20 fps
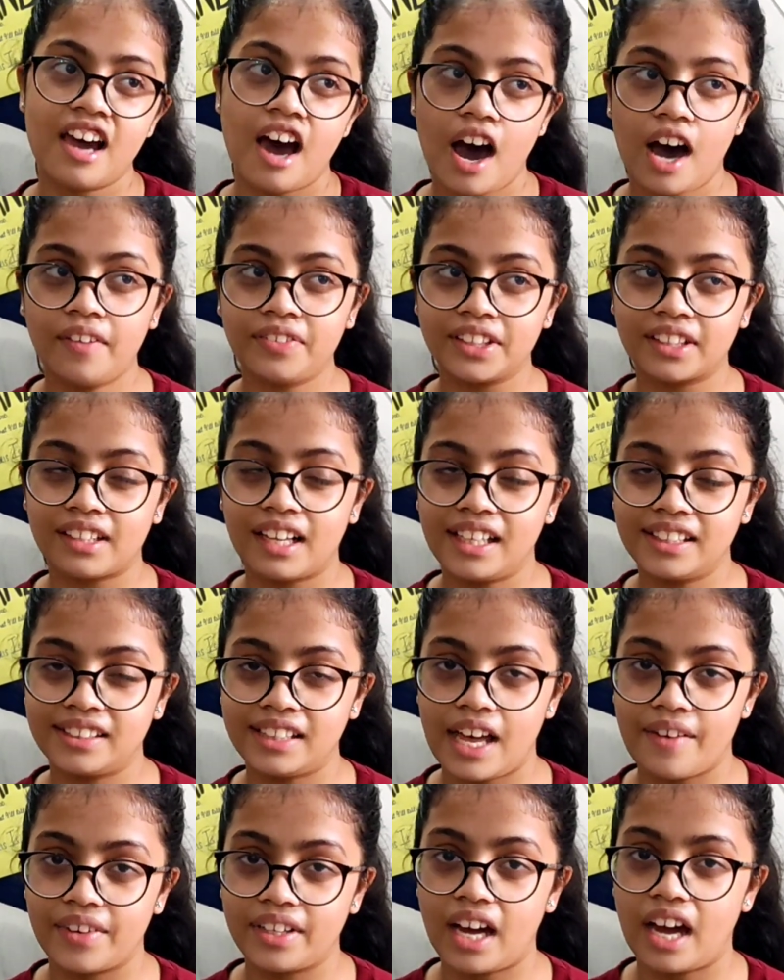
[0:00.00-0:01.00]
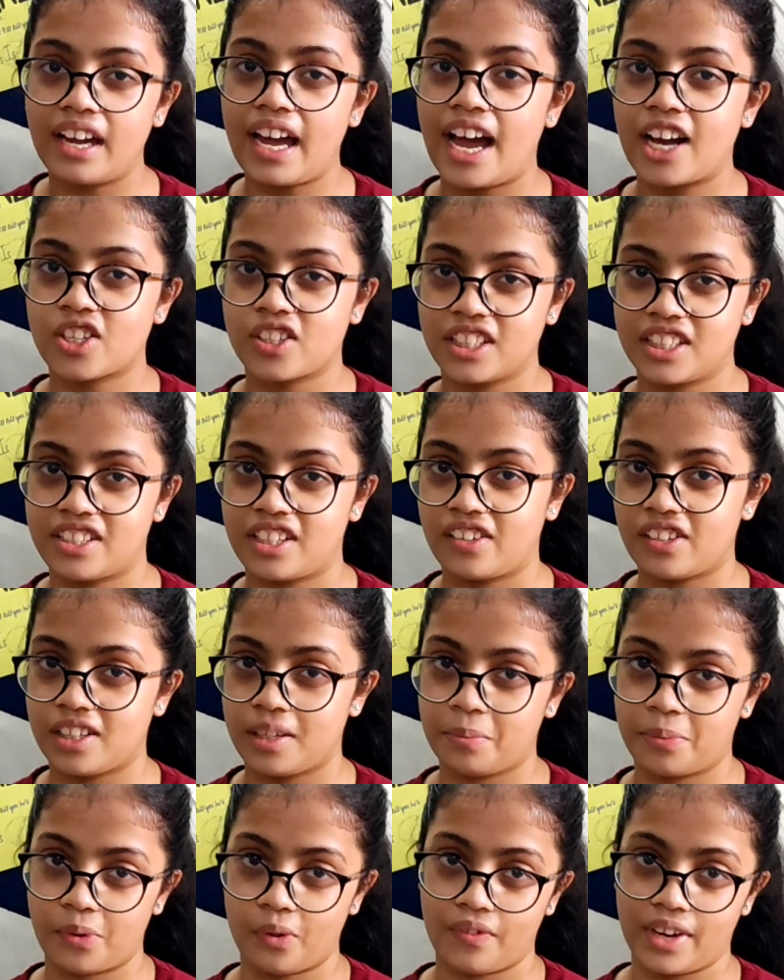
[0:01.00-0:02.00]
After class 7, I actually started
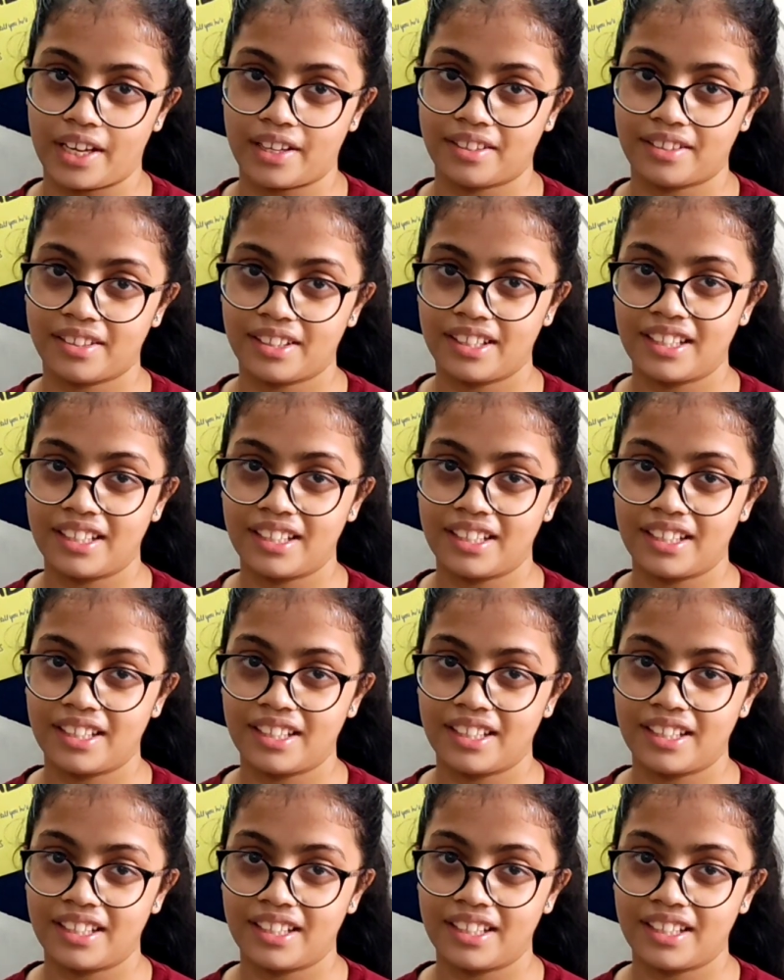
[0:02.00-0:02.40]
improving.